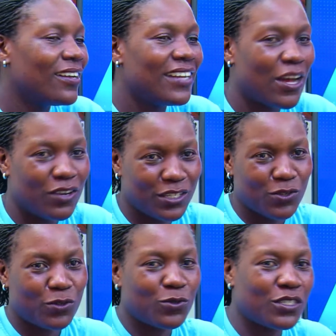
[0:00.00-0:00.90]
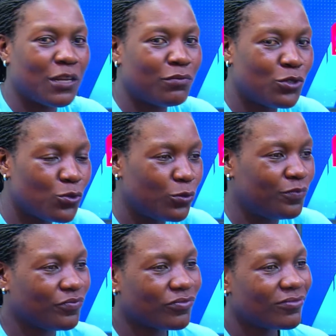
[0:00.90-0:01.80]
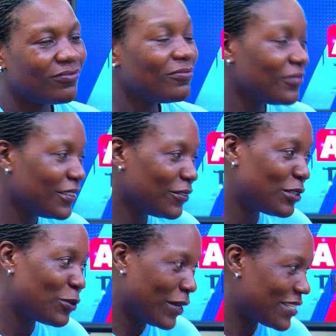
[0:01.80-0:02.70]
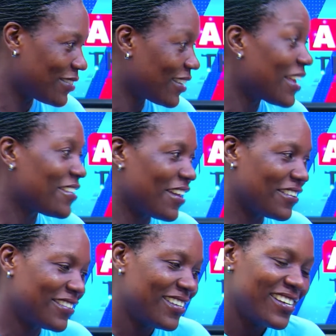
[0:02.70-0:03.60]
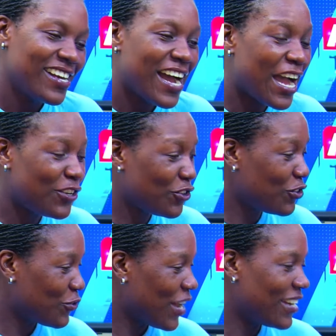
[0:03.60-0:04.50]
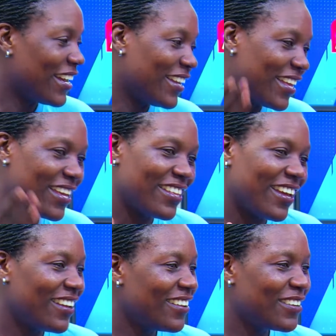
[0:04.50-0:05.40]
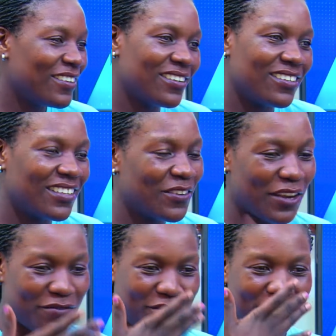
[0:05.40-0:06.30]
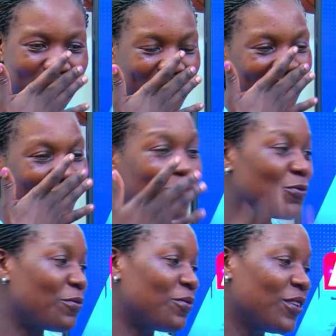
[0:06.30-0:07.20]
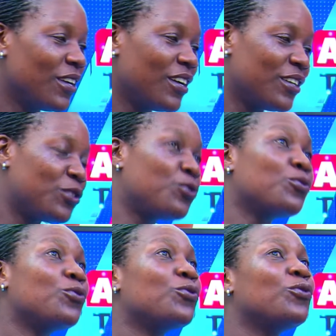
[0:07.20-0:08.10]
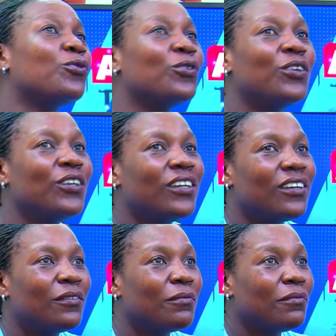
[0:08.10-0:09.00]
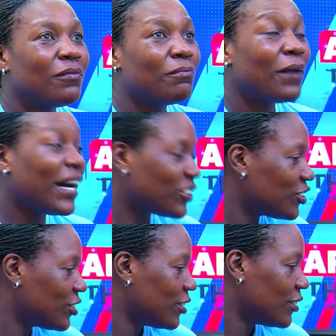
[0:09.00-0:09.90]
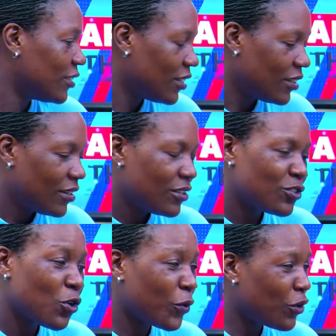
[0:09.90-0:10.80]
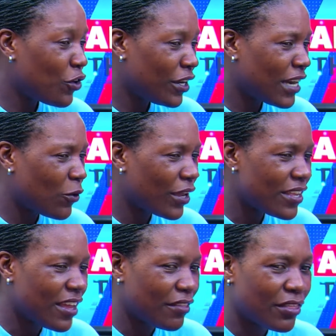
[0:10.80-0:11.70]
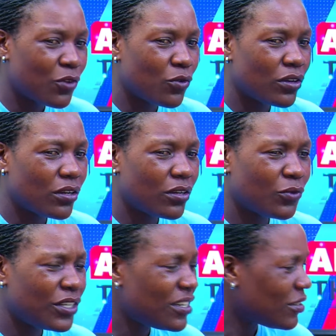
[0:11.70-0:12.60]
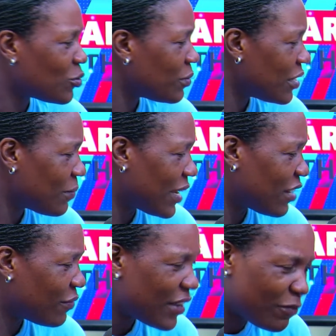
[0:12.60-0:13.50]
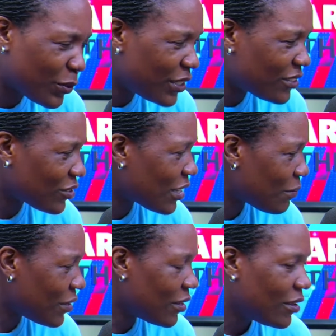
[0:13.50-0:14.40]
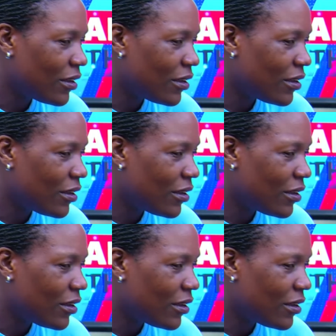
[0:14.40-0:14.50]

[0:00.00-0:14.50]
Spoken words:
Now let's go to step 2, which was Kenya. And Uganda and Kenya, the rivalry was too much. So we go in now. Kenya, I think we didn't need to beat them by like 5 points or something.